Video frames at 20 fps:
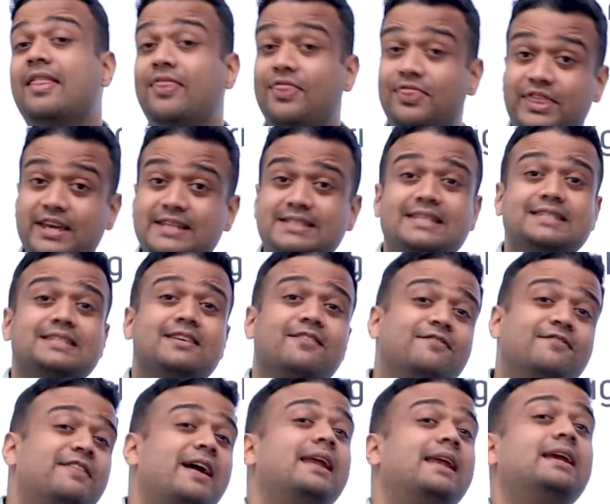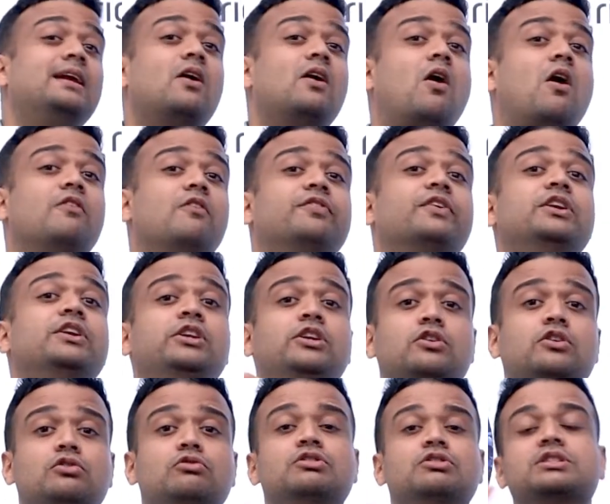this is a very often
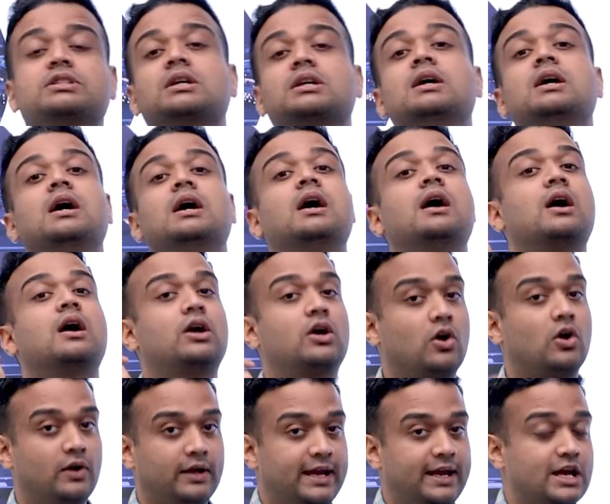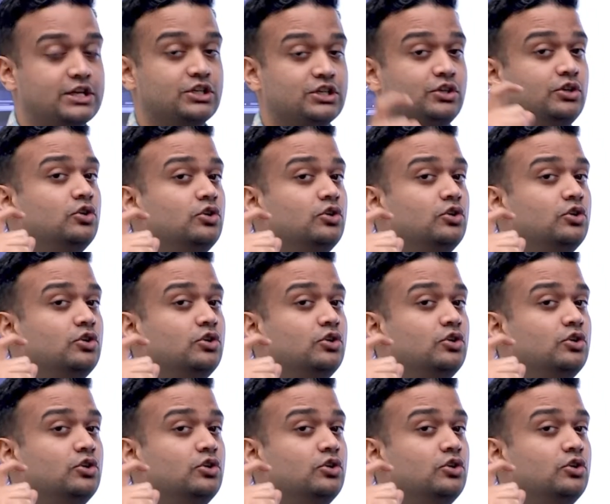used collocation.